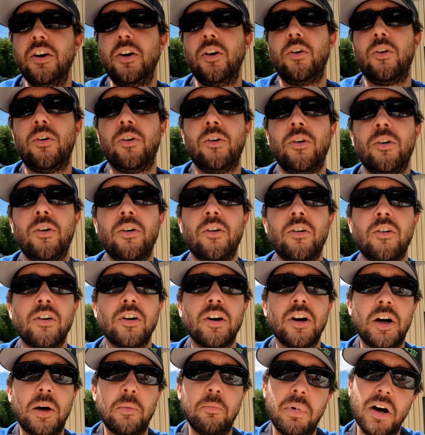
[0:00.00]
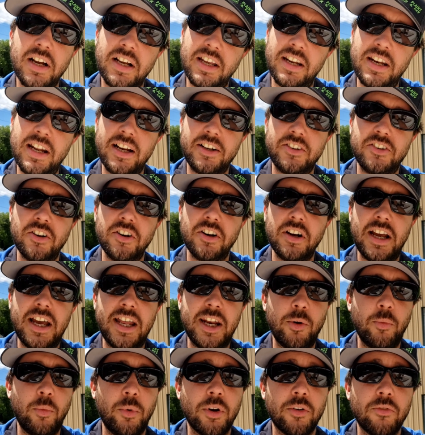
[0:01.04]
or a butt connector and
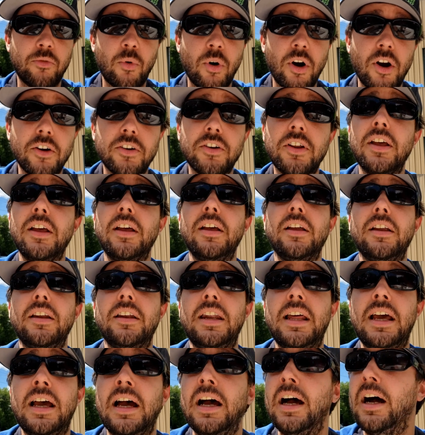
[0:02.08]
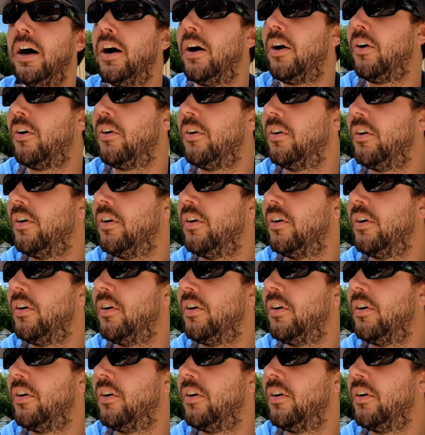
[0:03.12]
it would have worked. Now